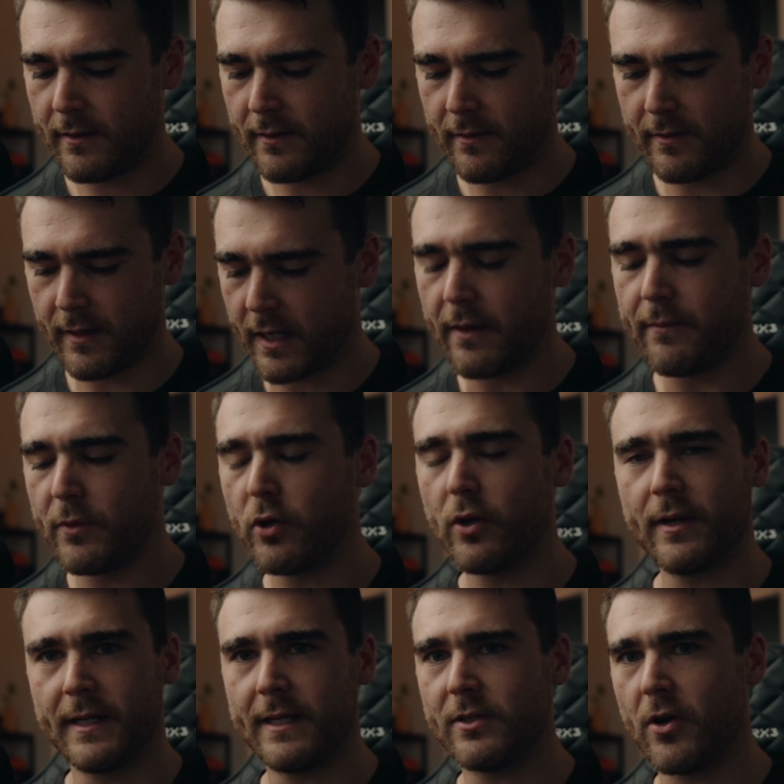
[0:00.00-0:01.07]
the
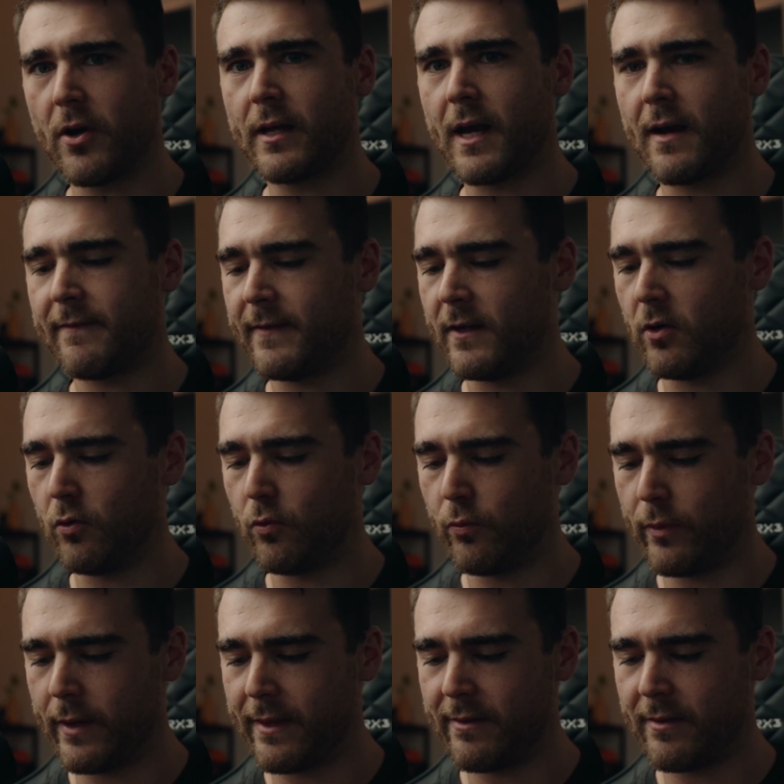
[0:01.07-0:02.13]
community dirty, I feel,
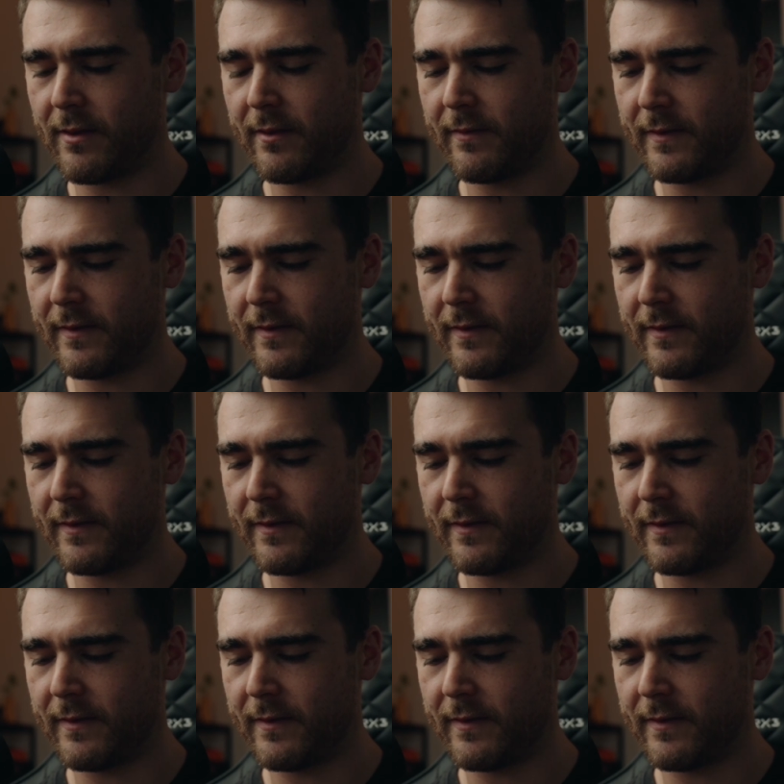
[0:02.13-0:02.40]
with